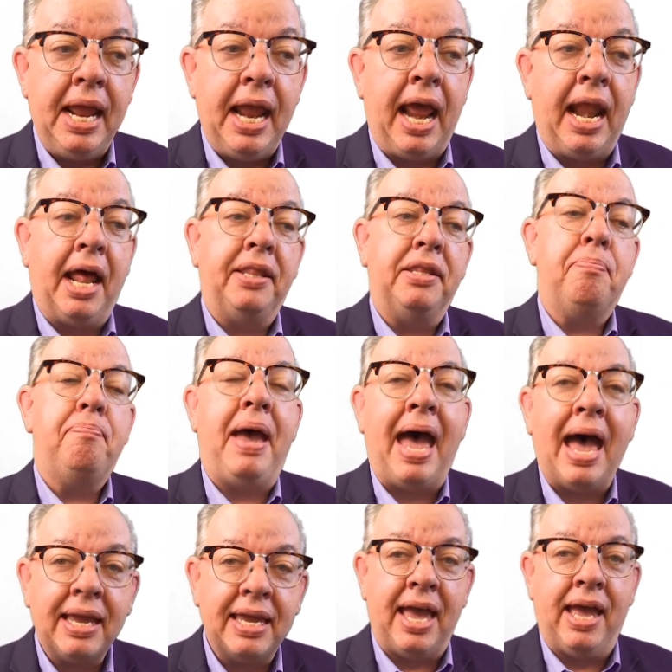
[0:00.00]
And on the
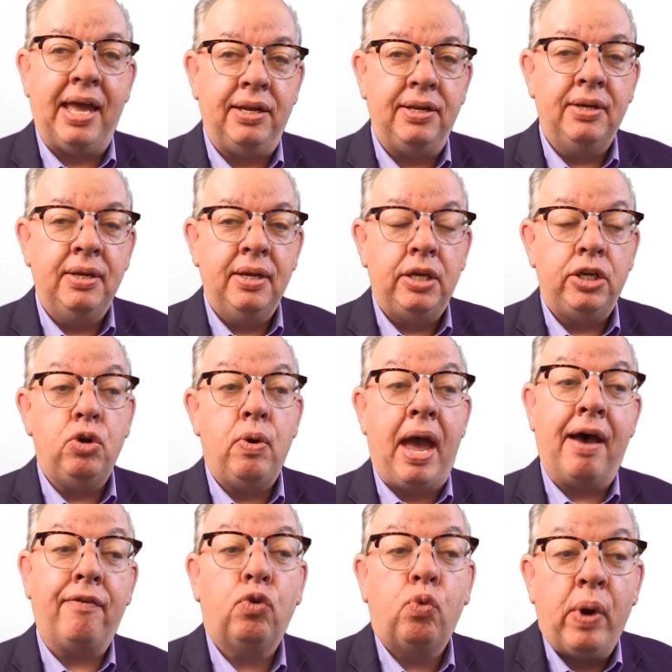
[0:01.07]
back end, you
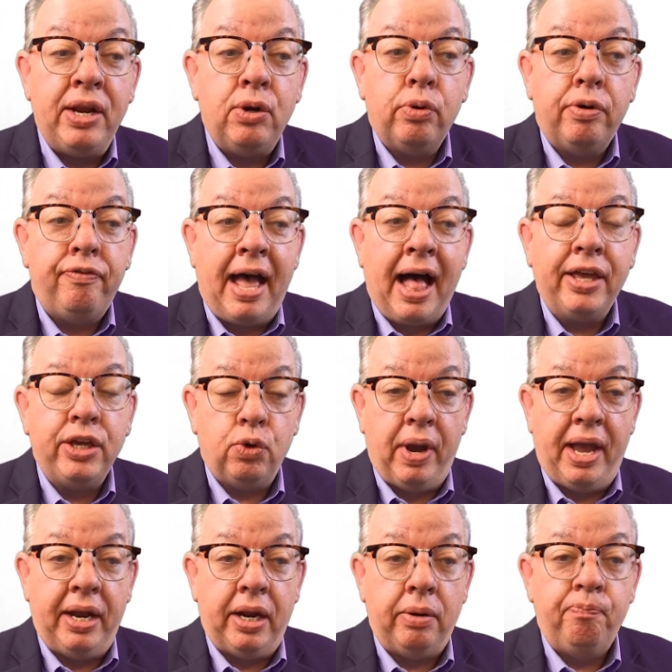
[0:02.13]
have a way to
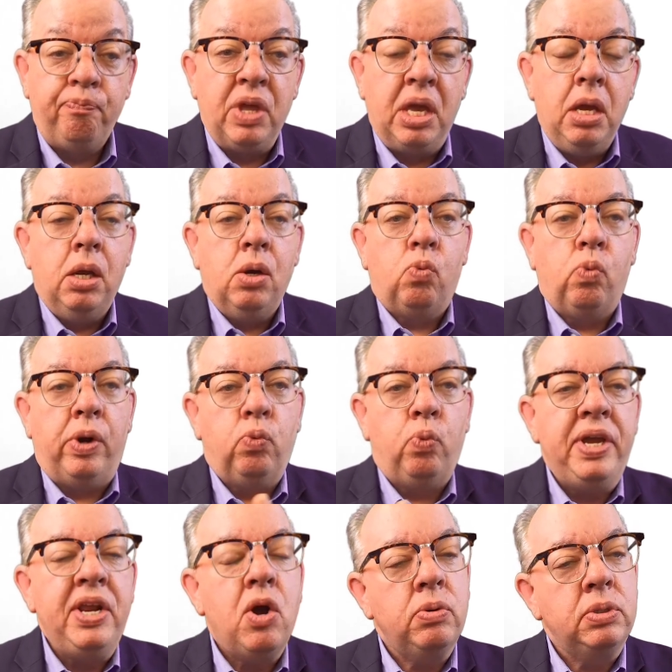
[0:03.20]
evaluate it. When
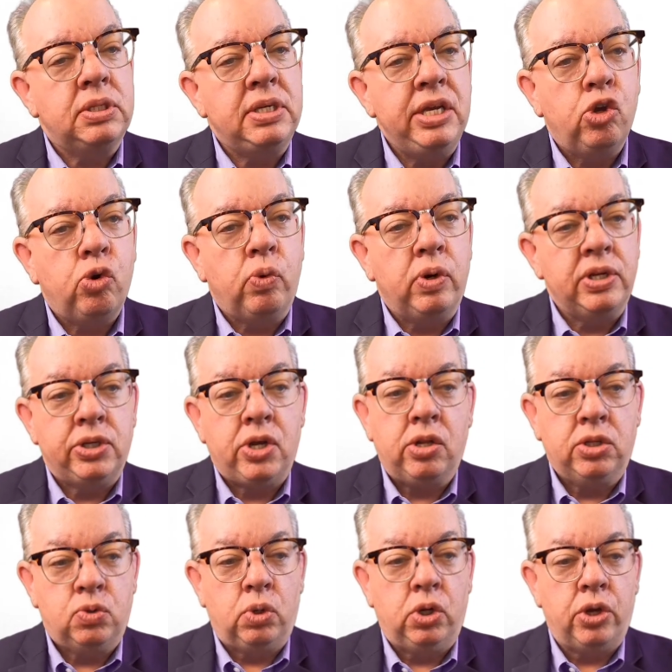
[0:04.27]
we don't see the
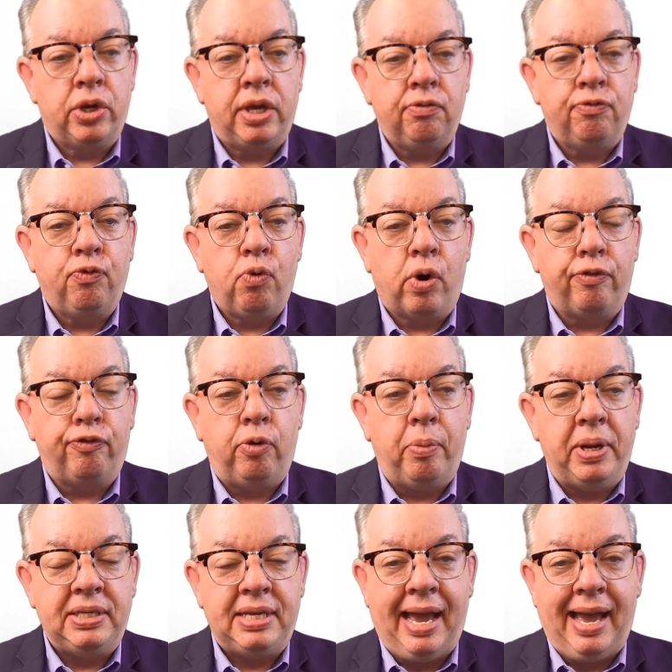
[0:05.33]
results we're looking for from
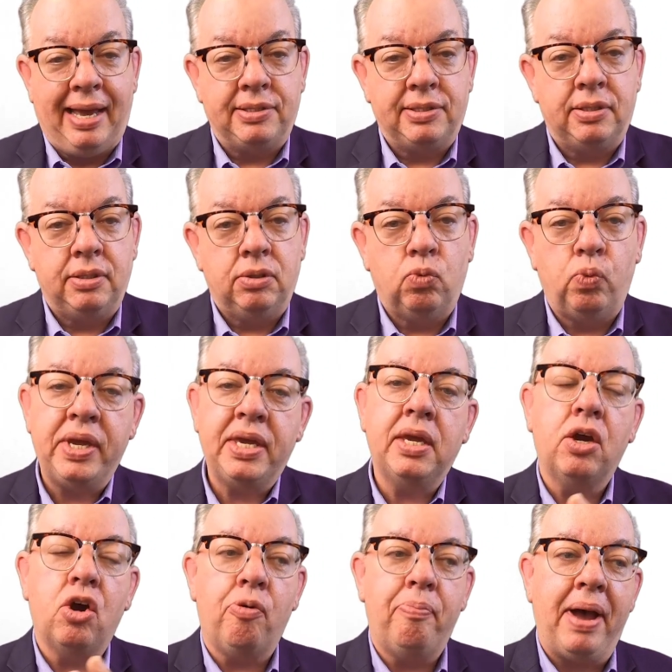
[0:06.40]
a test, we
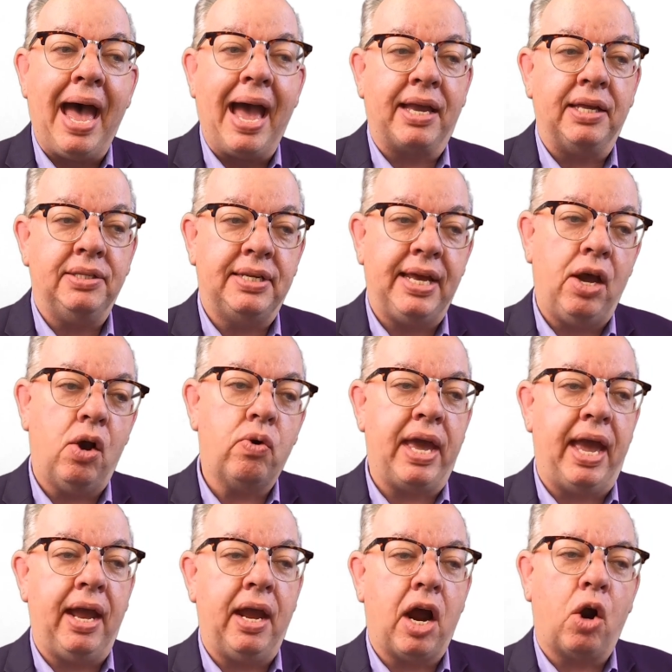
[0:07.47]
can go back and say,
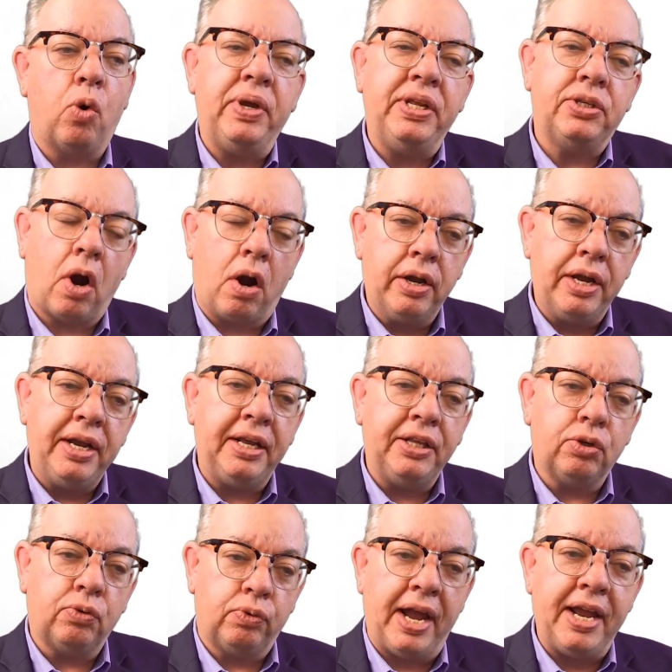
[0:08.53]
okay, are we
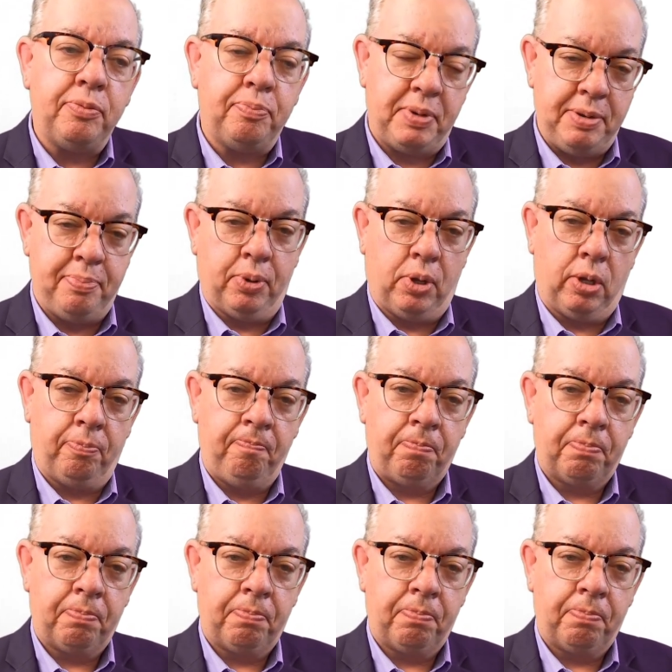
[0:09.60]
targeting the right people?